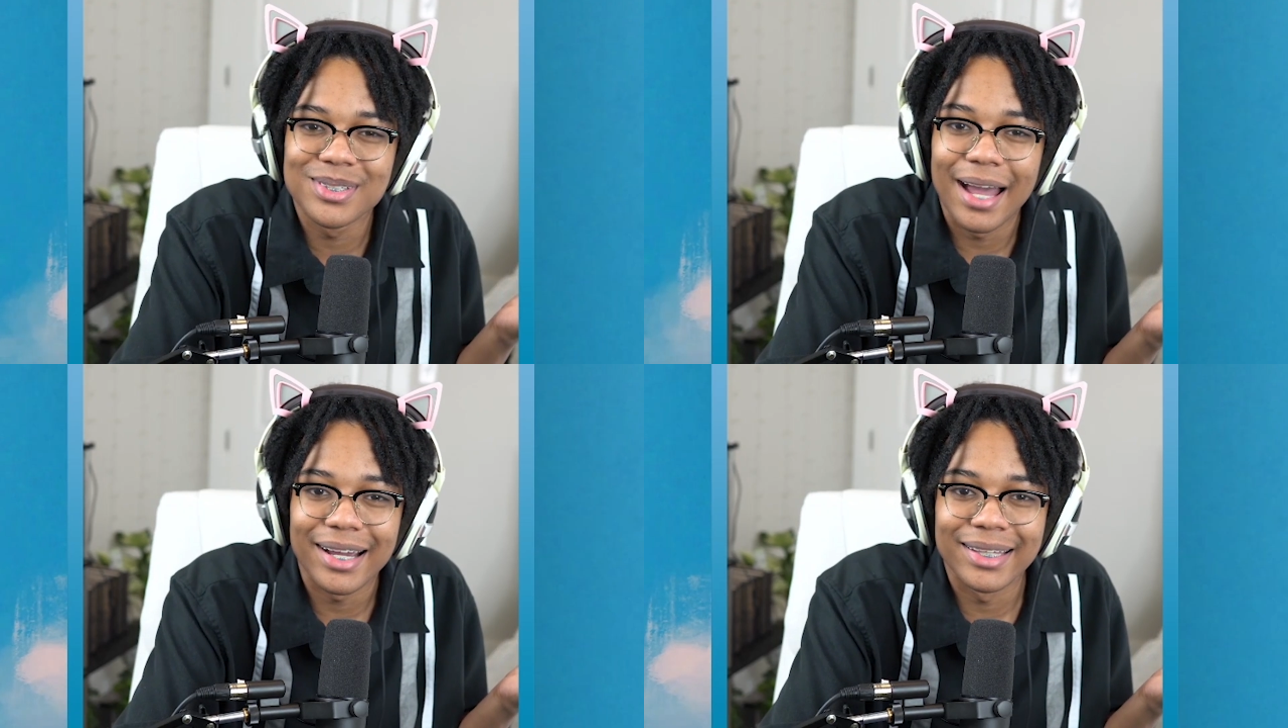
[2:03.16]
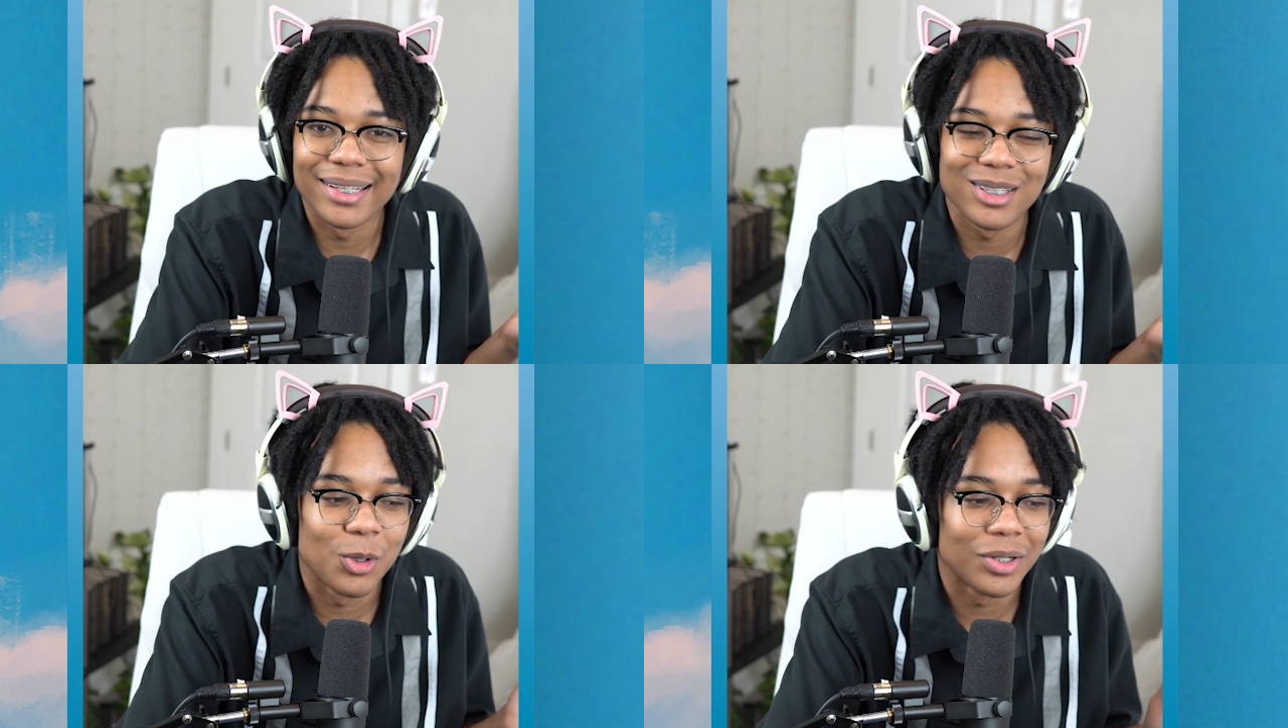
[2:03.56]
is that
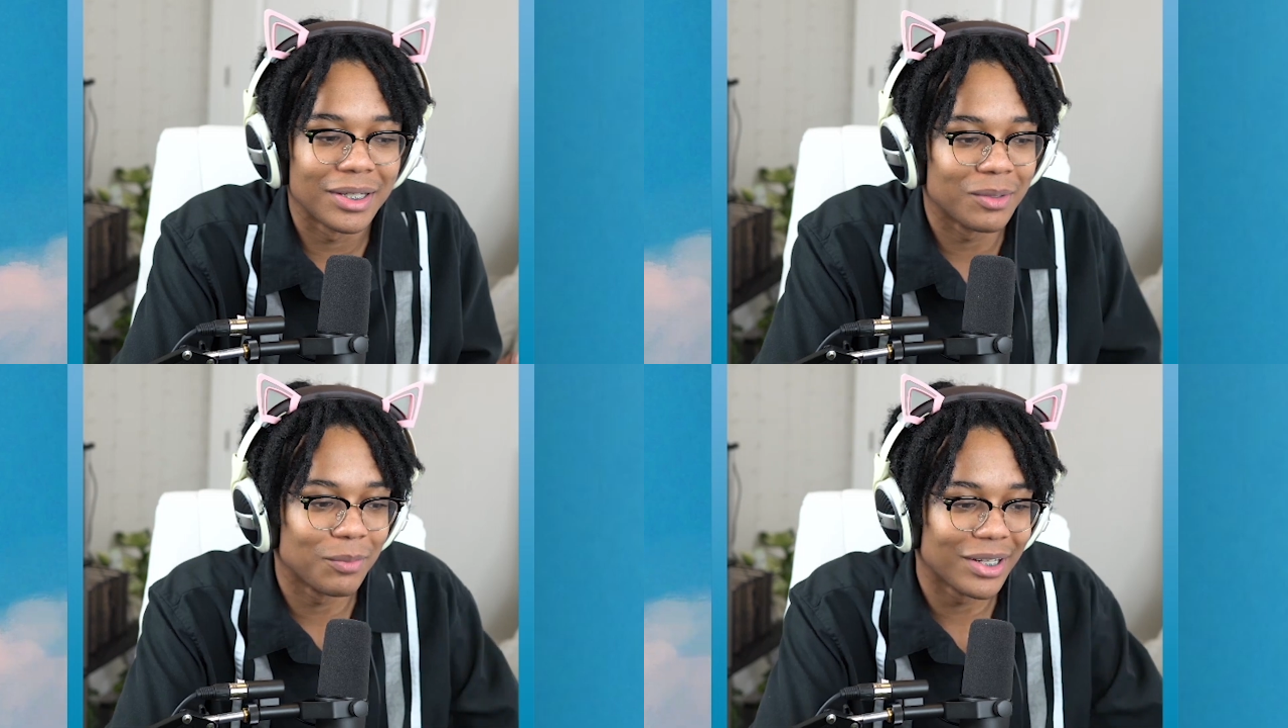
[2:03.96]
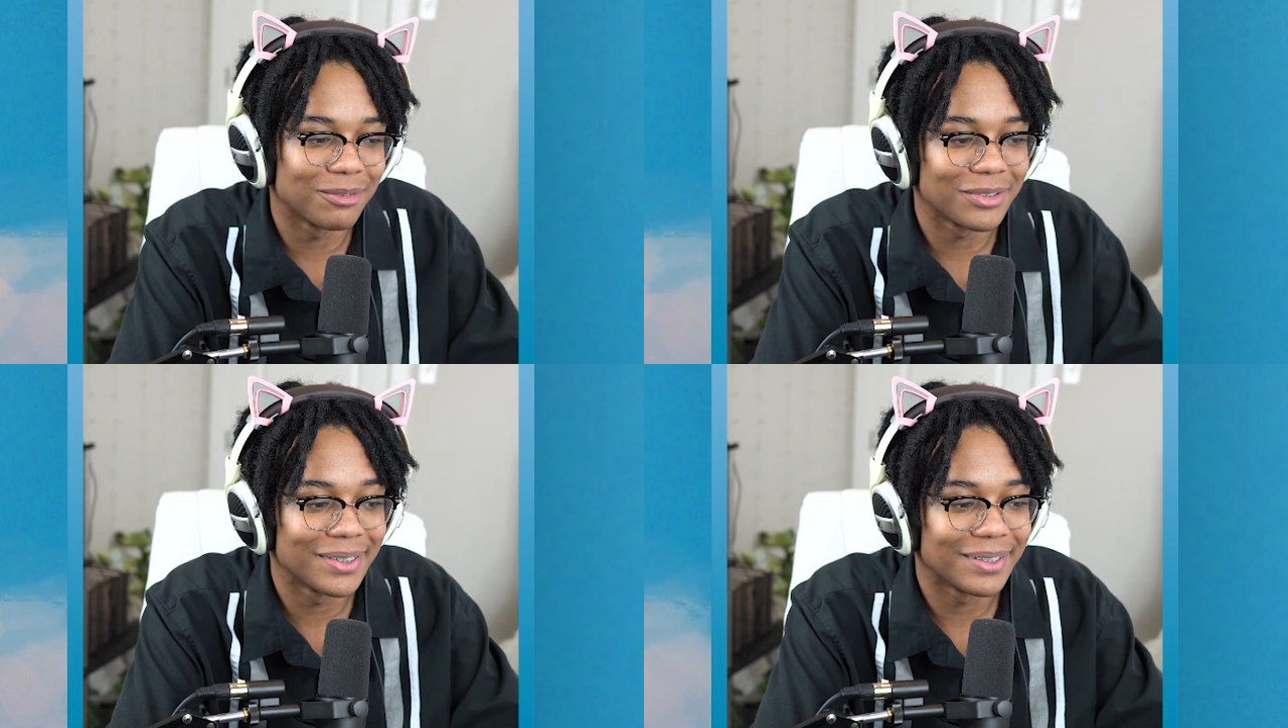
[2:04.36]
gonna turn
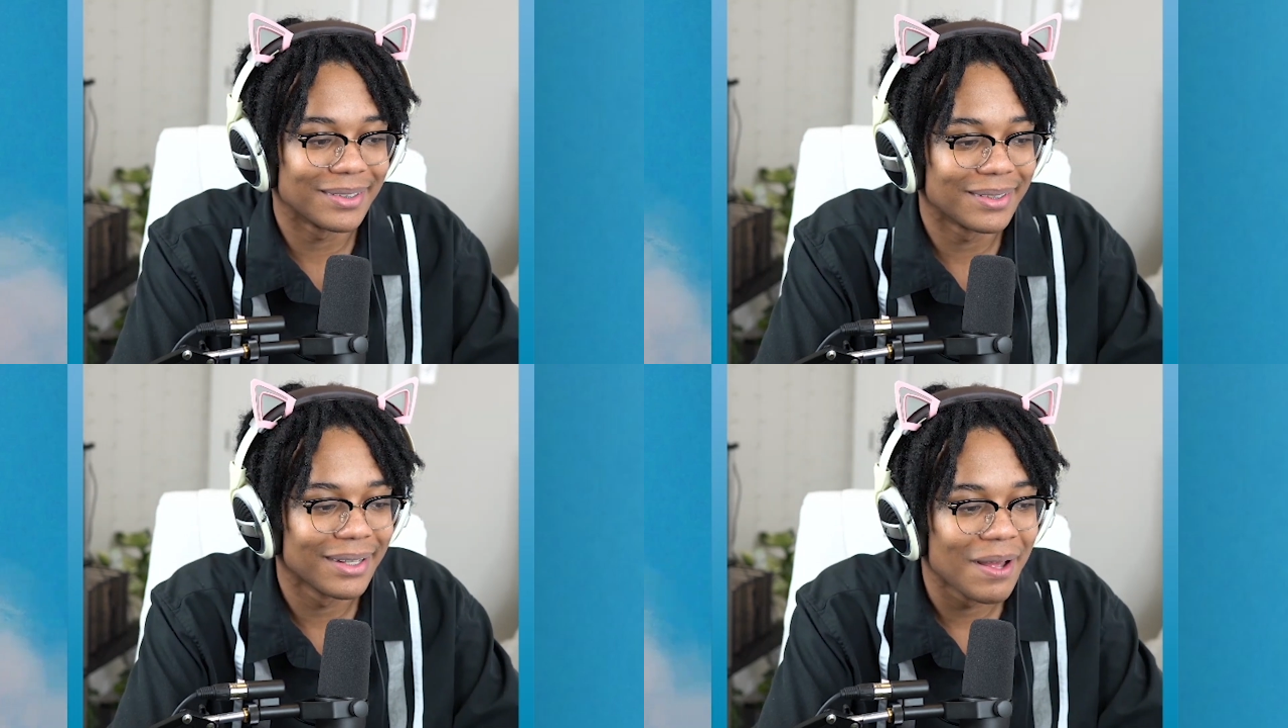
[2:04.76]
anybody vegan?